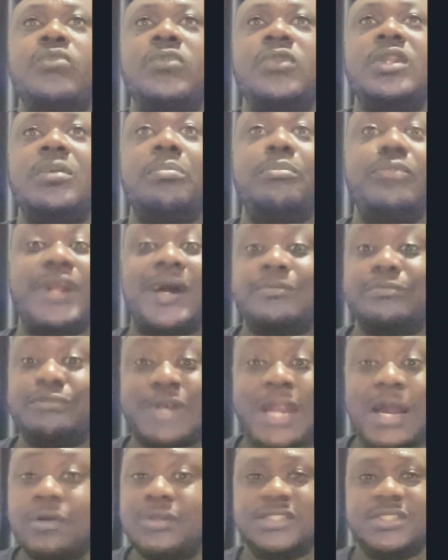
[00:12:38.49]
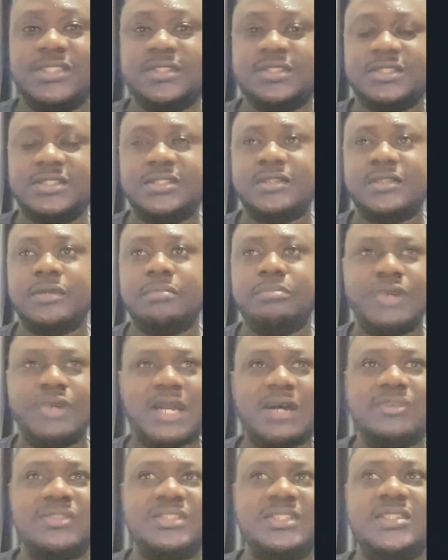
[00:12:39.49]
the browsers.
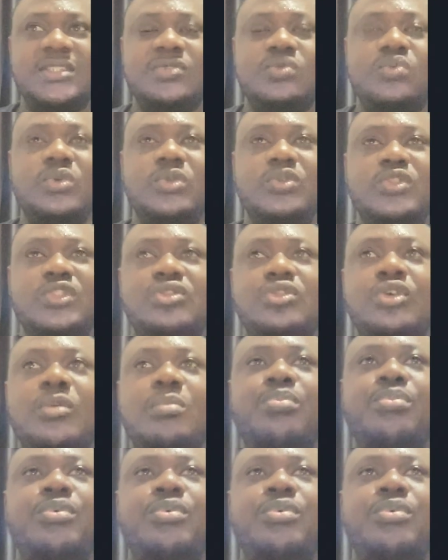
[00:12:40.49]
Browsers will start